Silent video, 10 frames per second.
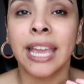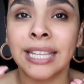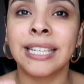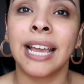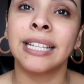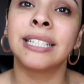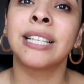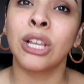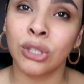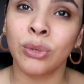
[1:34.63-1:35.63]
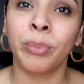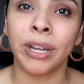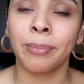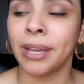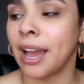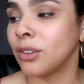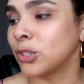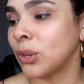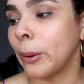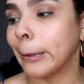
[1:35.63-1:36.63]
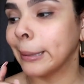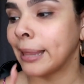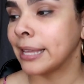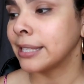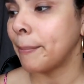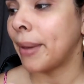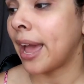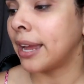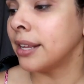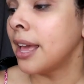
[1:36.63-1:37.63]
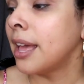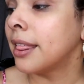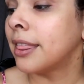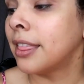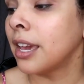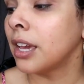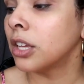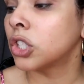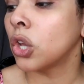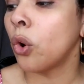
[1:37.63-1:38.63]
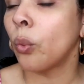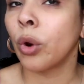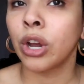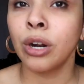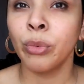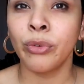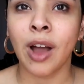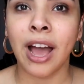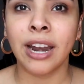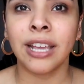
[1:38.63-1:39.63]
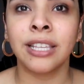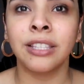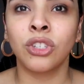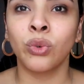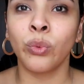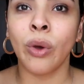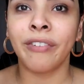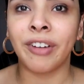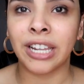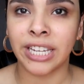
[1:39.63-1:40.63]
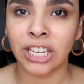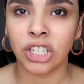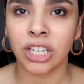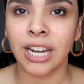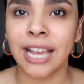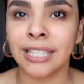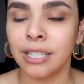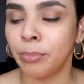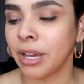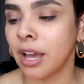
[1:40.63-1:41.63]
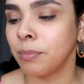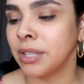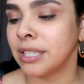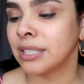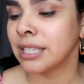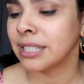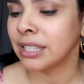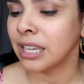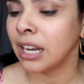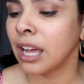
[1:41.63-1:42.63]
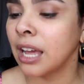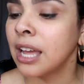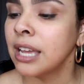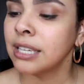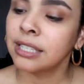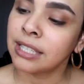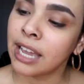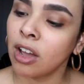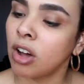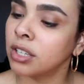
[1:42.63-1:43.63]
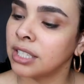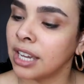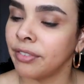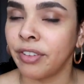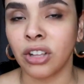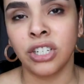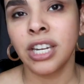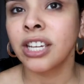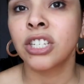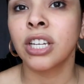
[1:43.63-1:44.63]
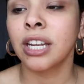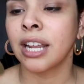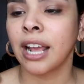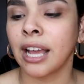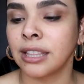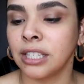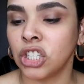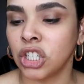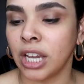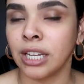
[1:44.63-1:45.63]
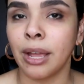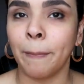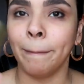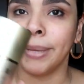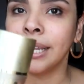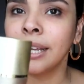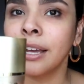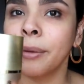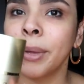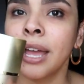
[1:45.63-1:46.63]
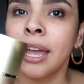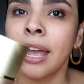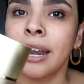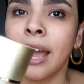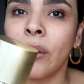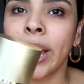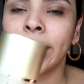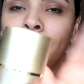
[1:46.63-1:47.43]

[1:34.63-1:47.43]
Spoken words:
it tends to break me out. So that's a bad thing. So we're gonna move on into a foundation. I did pick up this Stilla Stay All Day foundation, and I got the shade medium. Now I